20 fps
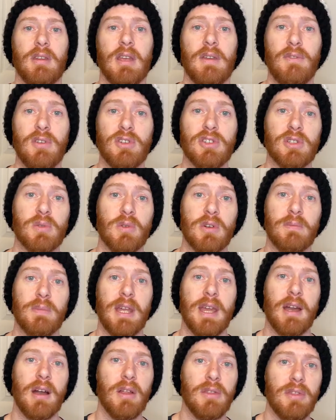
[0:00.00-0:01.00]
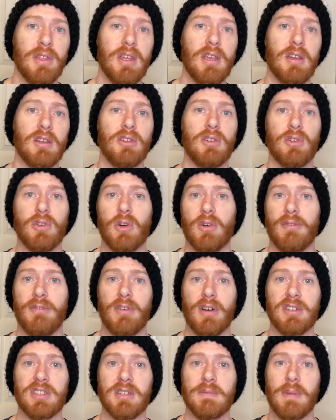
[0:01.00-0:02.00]
If you just want to be healthy and you're not
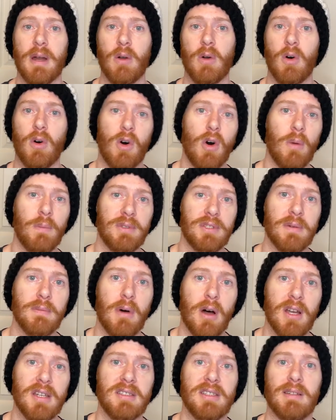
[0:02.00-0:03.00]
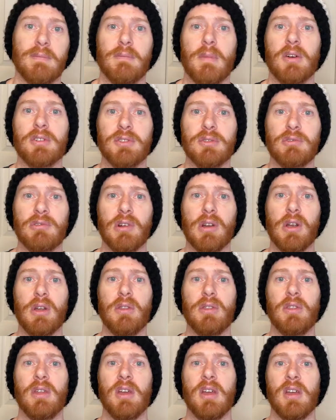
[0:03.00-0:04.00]
fussed about optimizing muscle
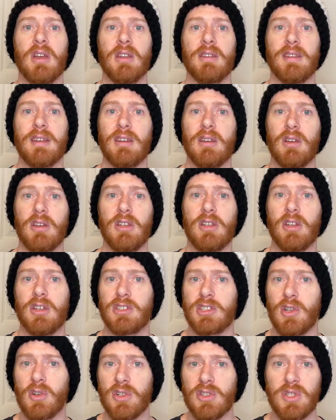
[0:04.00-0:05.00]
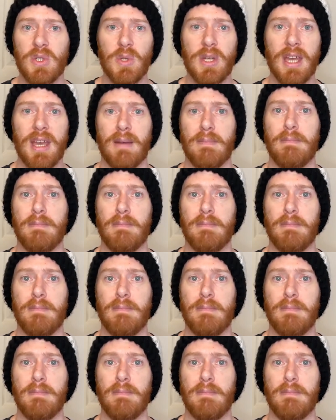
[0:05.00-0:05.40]
growth, then as long as you get a